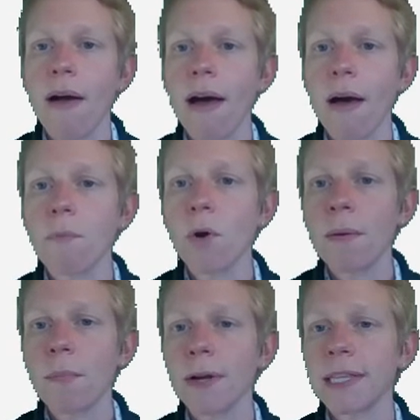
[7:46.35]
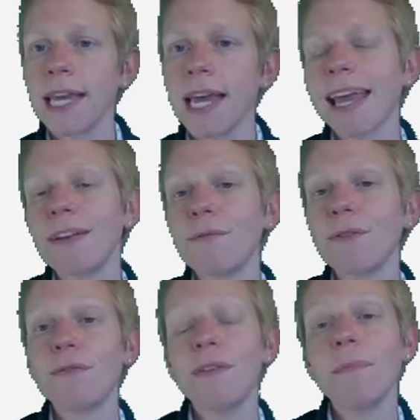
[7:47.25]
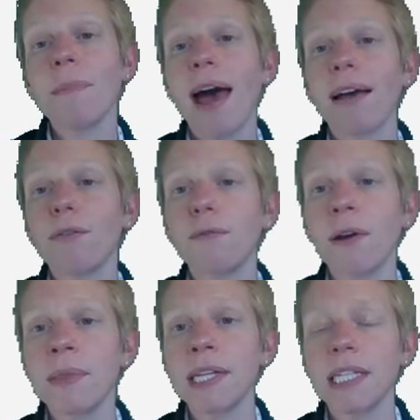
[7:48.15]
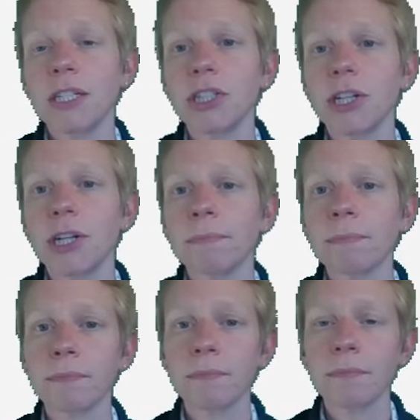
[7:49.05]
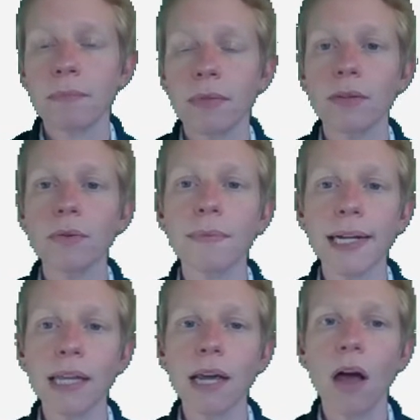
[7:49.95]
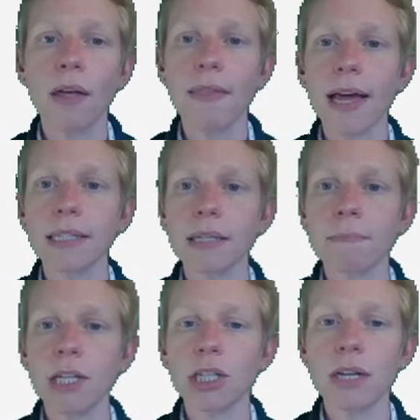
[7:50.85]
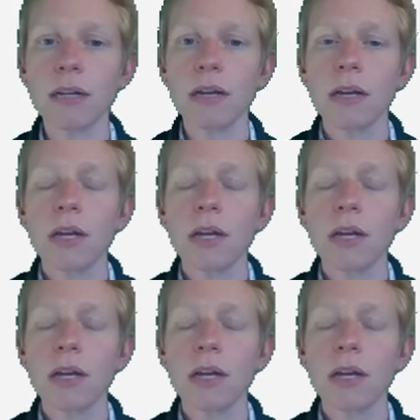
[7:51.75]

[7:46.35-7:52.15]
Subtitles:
More importantly, I can view feedback from the teacher directly on that submission.